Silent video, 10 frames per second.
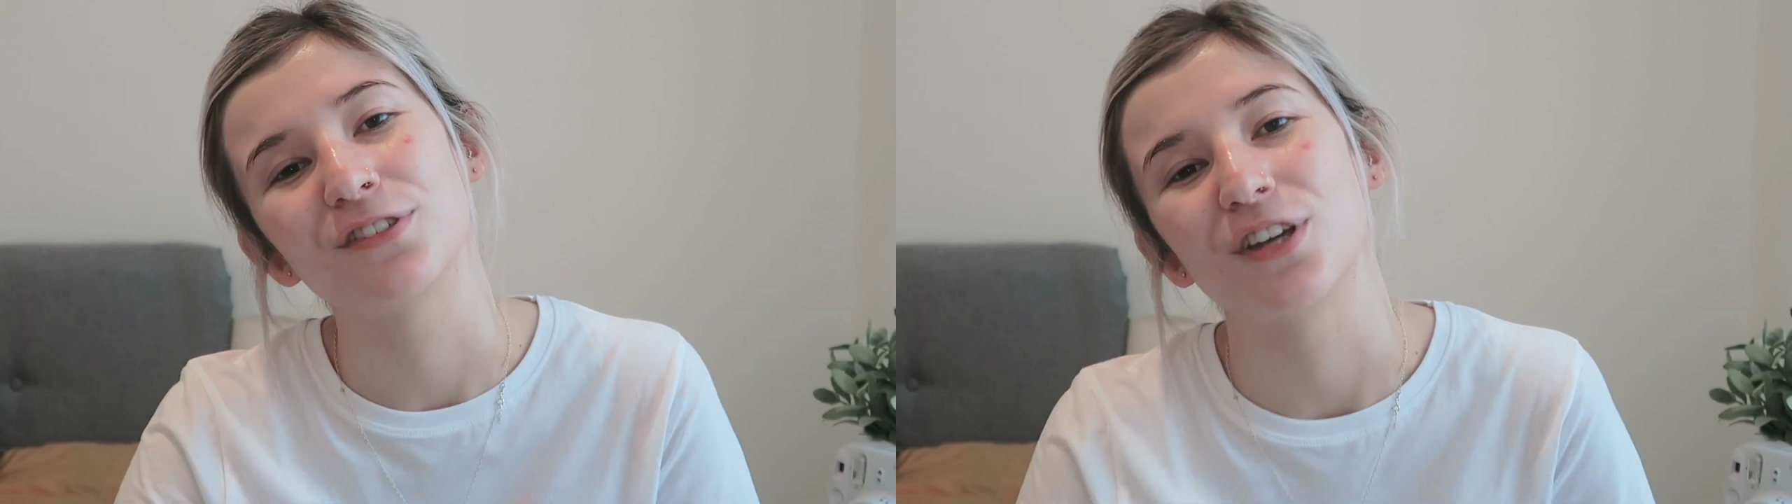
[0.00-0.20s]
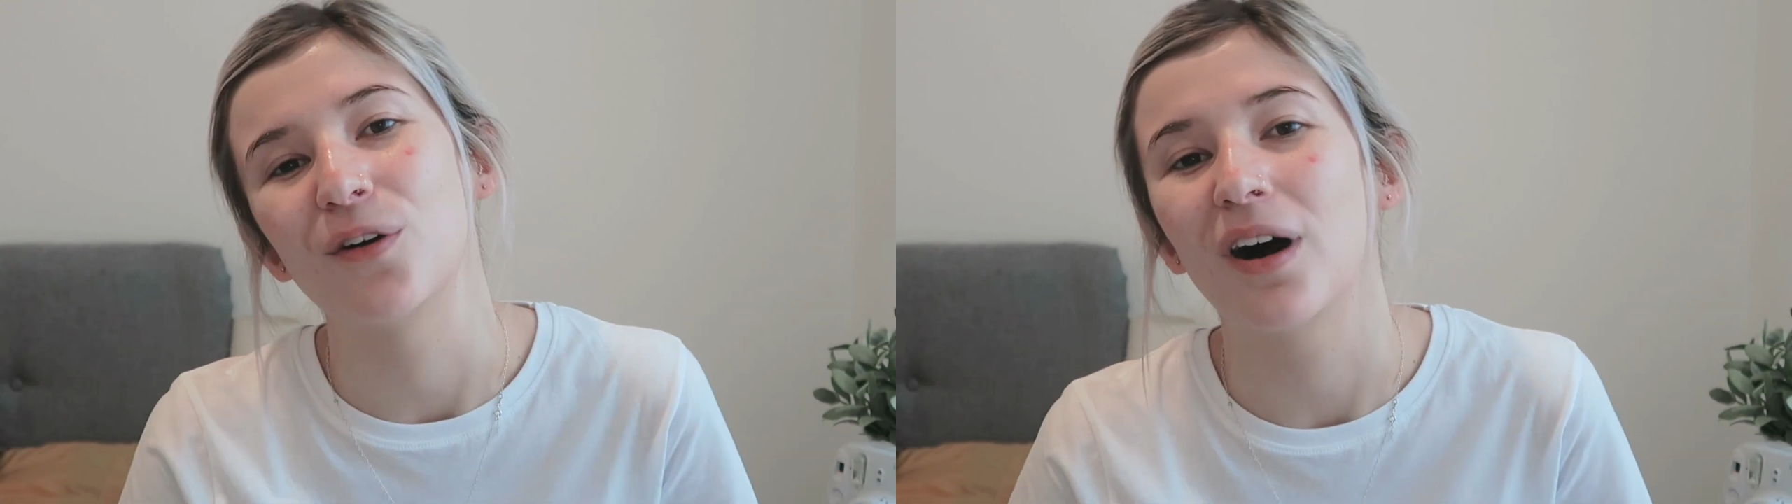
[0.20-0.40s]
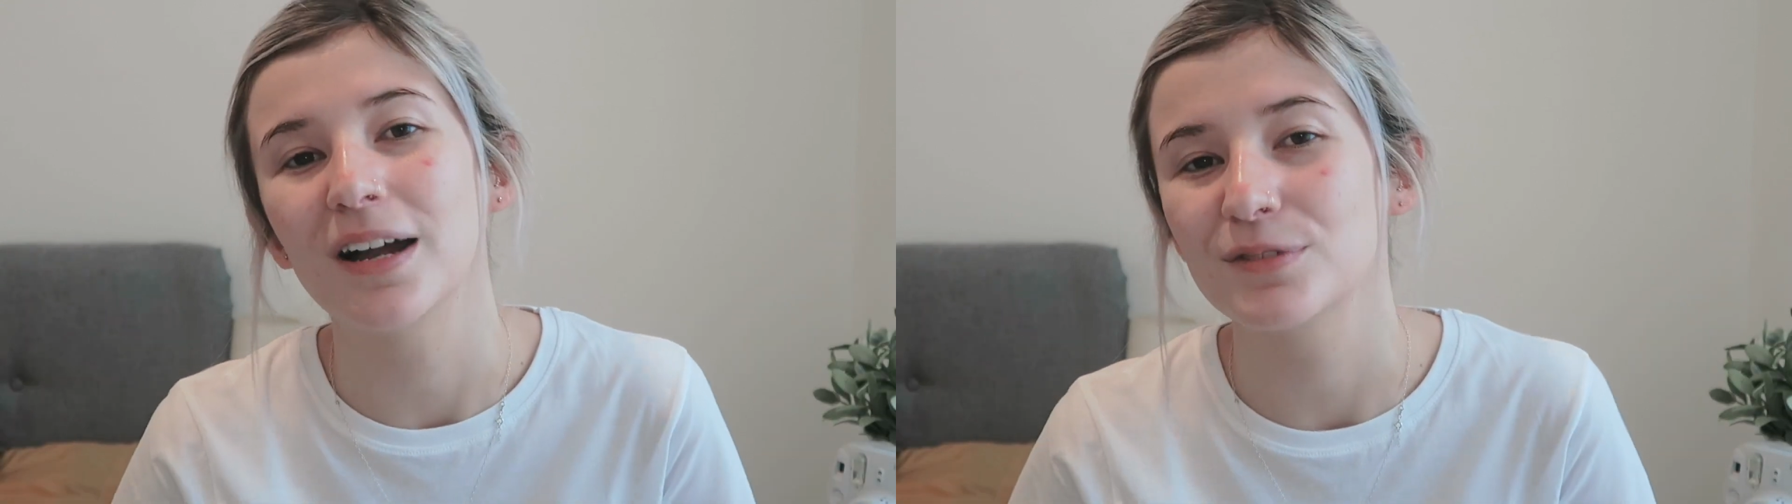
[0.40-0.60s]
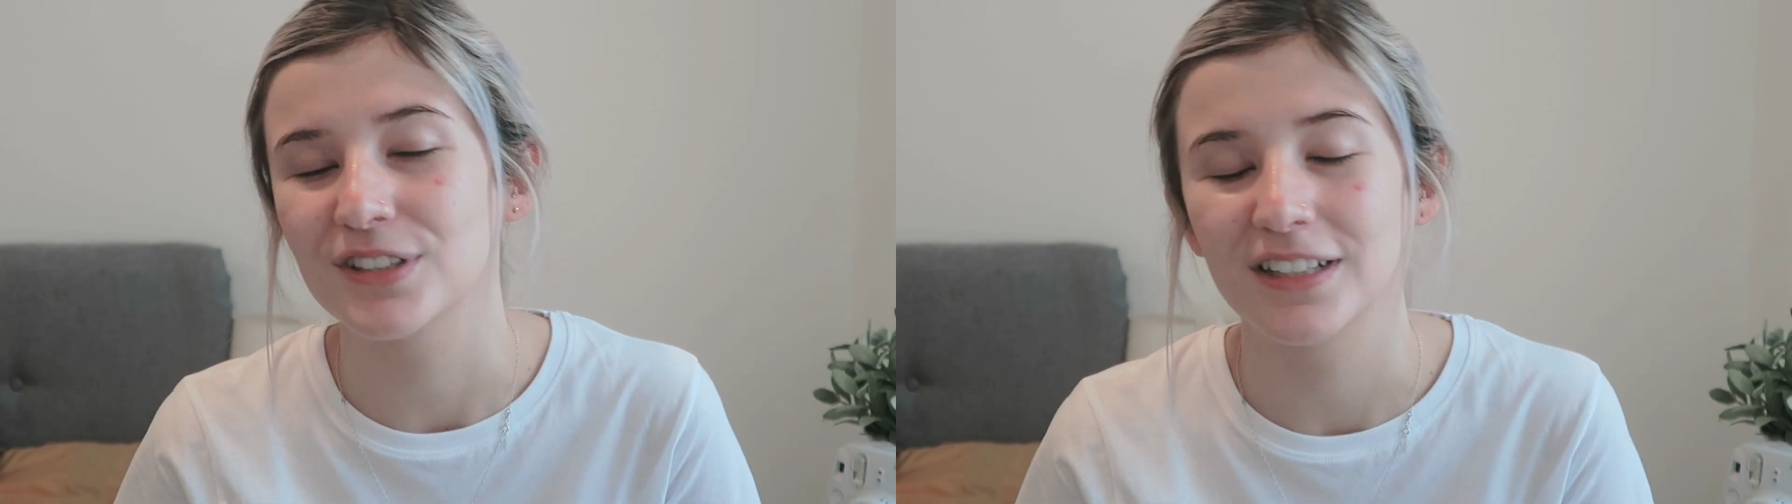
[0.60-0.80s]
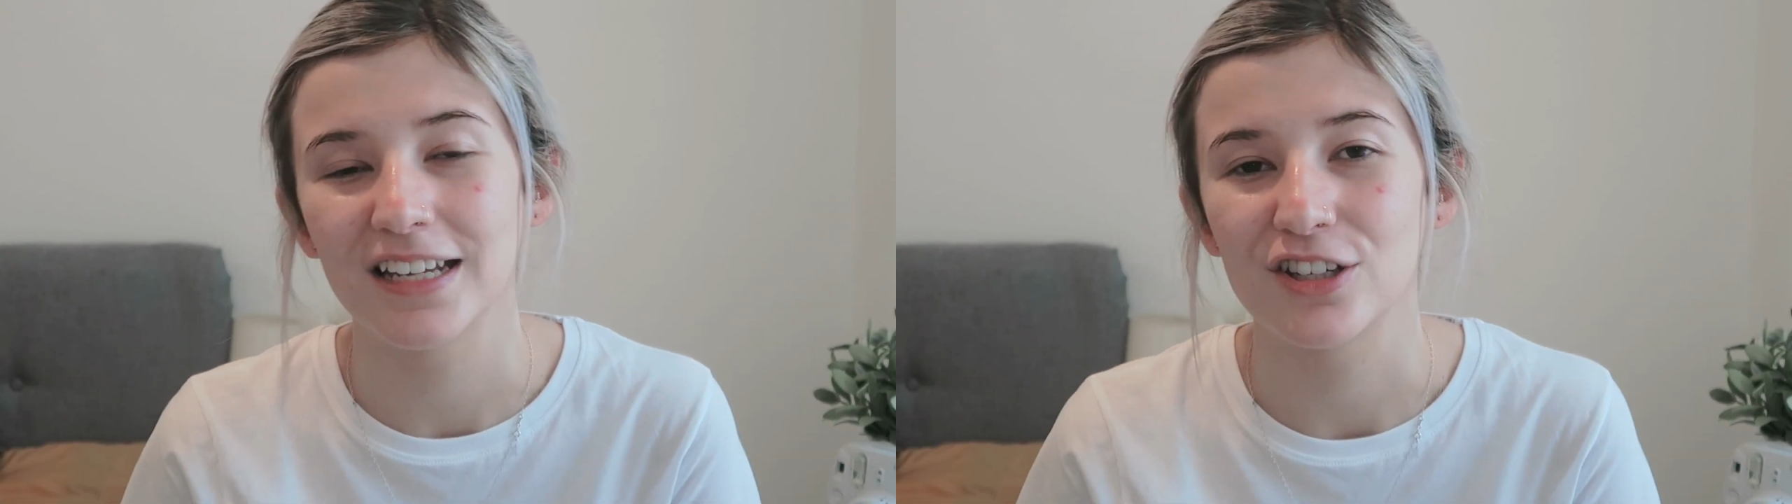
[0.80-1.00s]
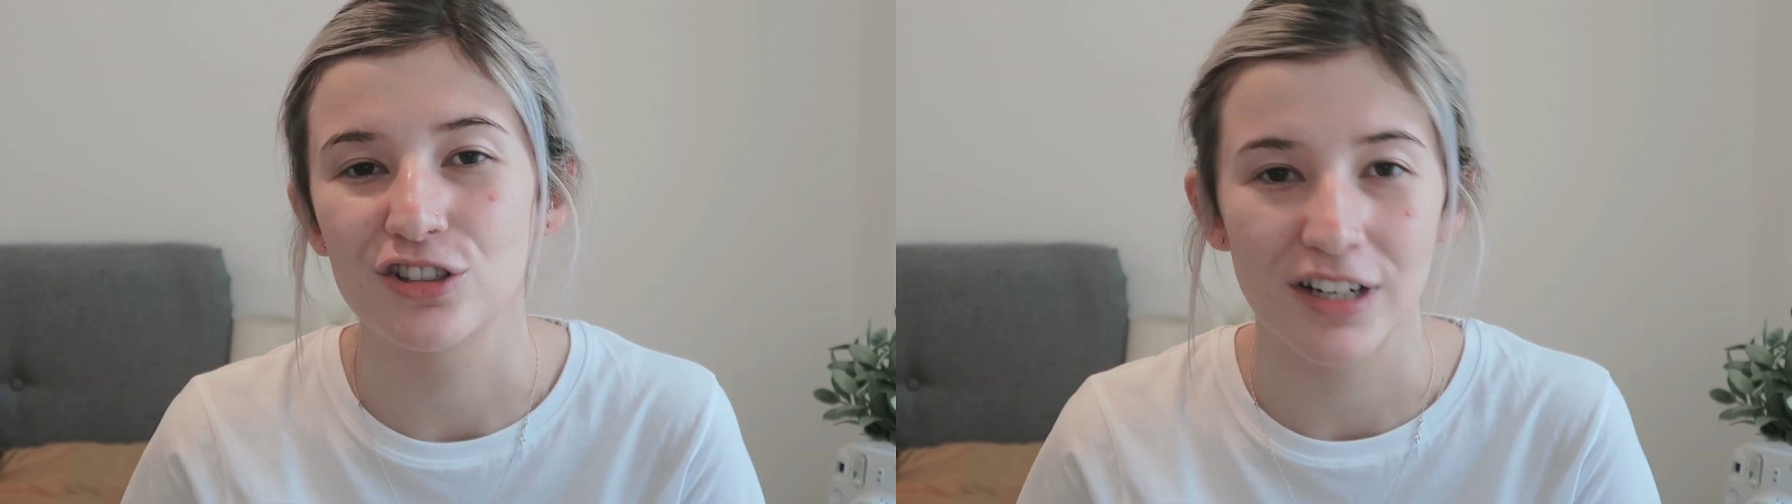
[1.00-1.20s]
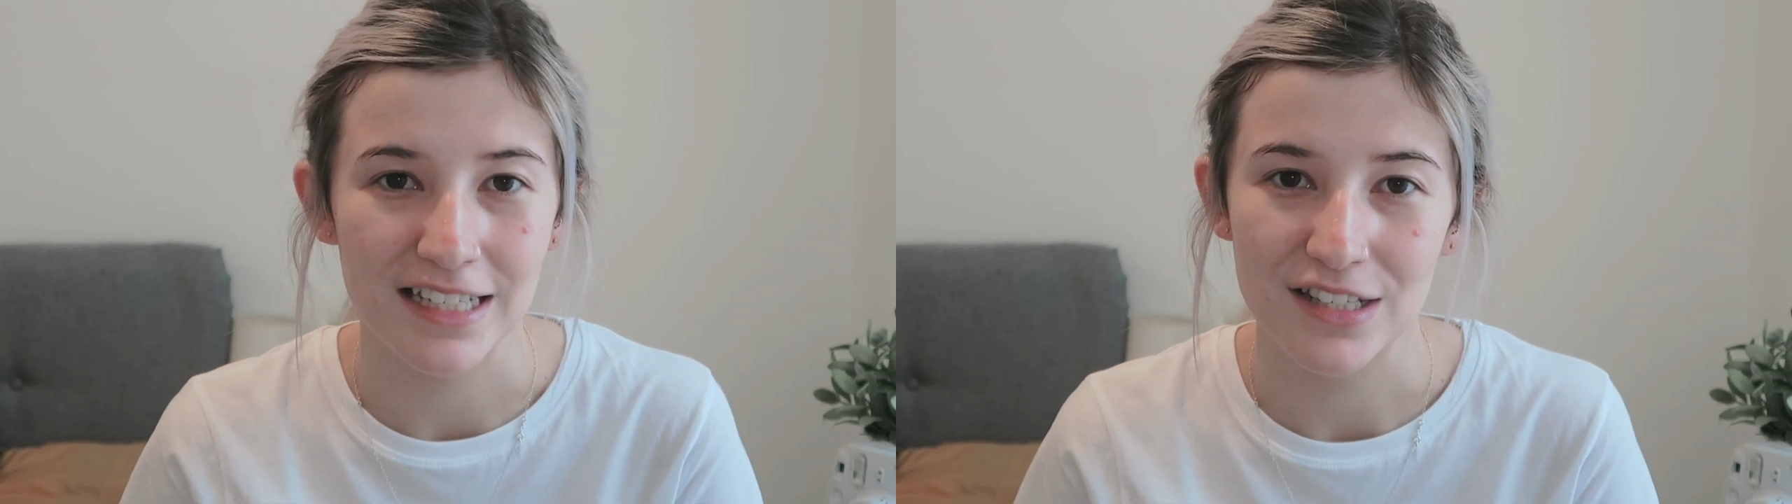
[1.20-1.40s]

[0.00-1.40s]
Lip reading: So I'm just gonna get straight